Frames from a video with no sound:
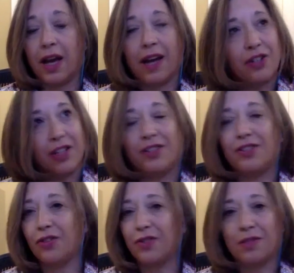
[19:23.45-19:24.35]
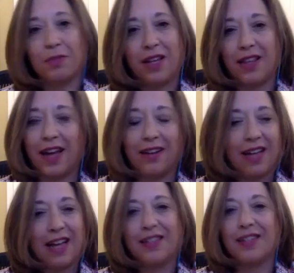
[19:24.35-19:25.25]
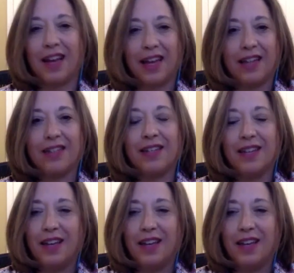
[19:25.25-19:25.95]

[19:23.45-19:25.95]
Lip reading: I actually told somebody that last night.